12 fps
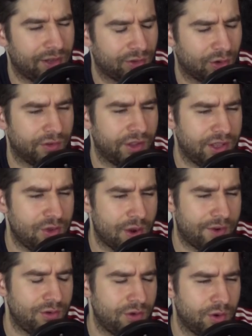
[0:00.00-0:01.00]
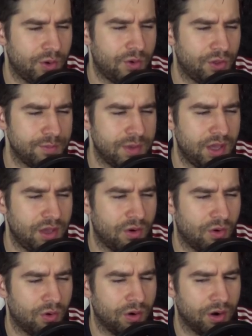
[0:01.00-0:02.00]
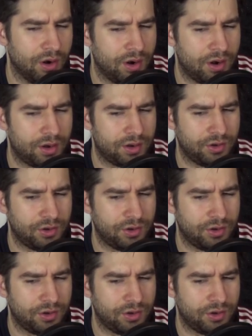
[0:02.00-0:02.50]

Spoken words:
it's sort of like you have to agree with me or